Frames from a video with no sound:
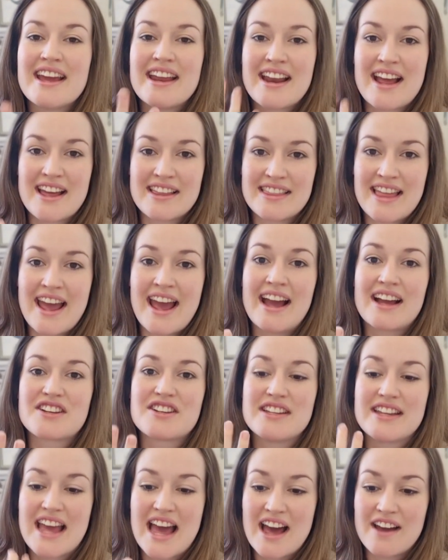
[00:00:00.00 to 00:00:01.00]
They
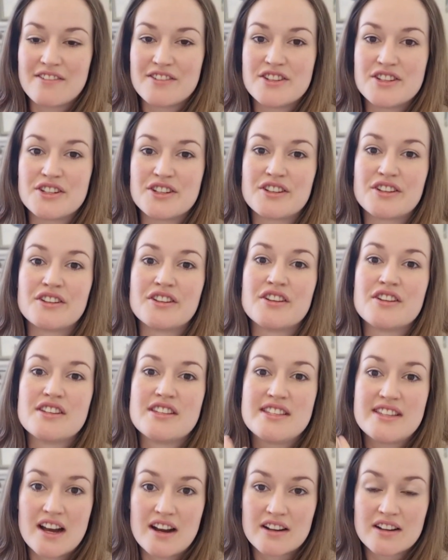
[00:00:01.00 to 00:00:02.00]
actually have to
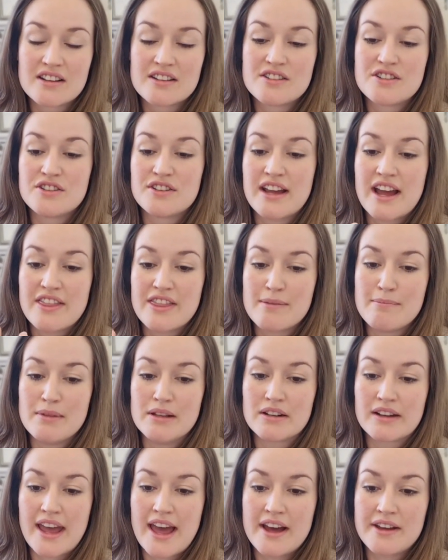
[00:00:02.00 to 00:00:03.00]
suck to get the
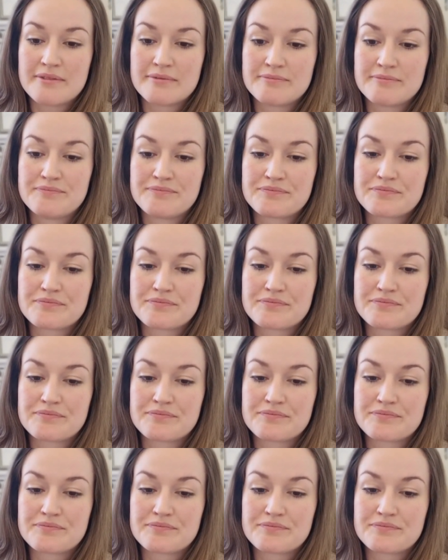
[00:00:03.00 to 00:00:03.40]
milk out.